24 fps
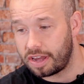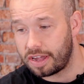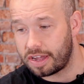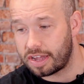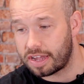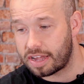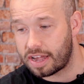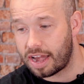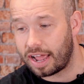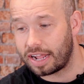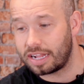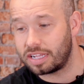
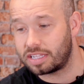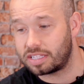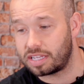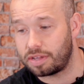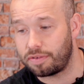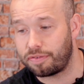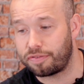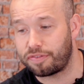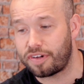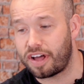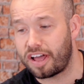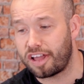
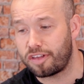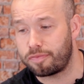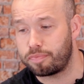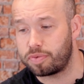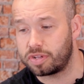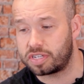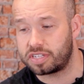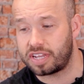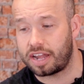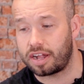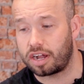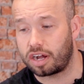
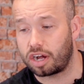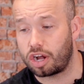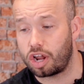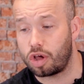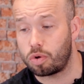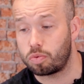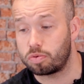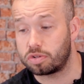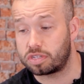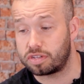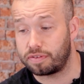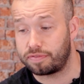95%
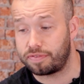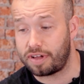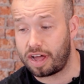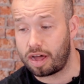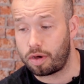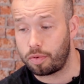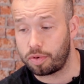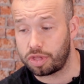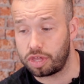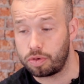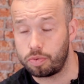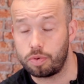loan to
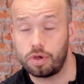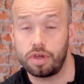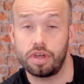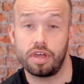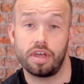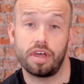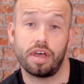value